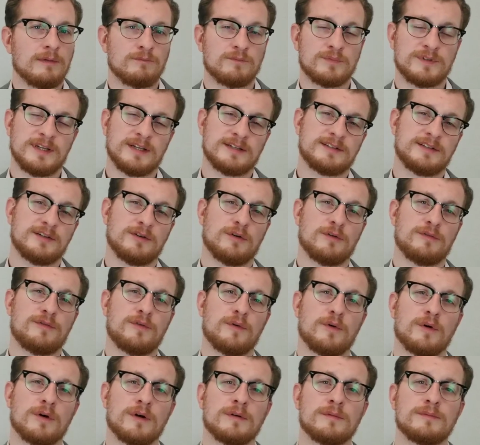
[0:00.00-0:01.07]

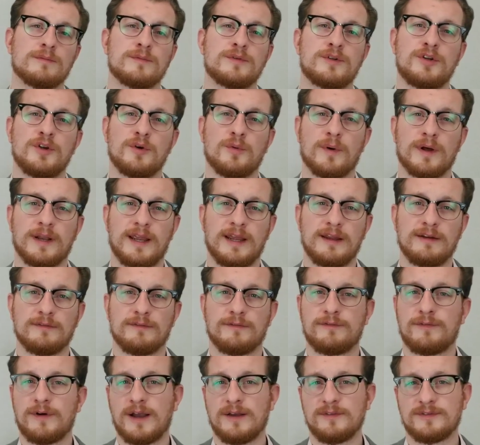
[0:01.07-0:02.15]

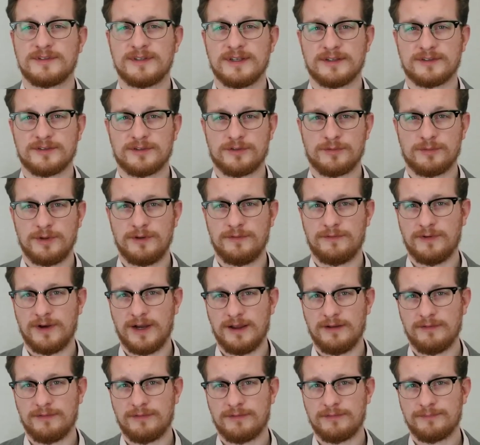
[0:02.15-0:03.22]

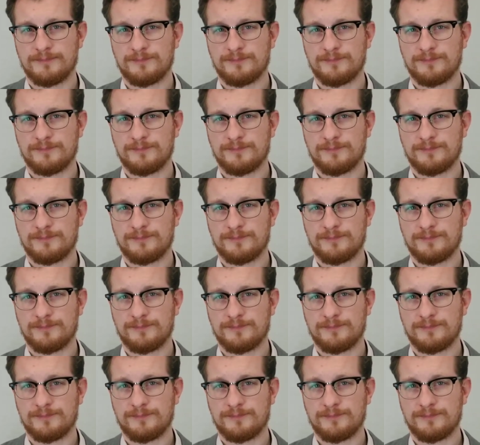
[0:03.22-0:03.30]
604-218-5635.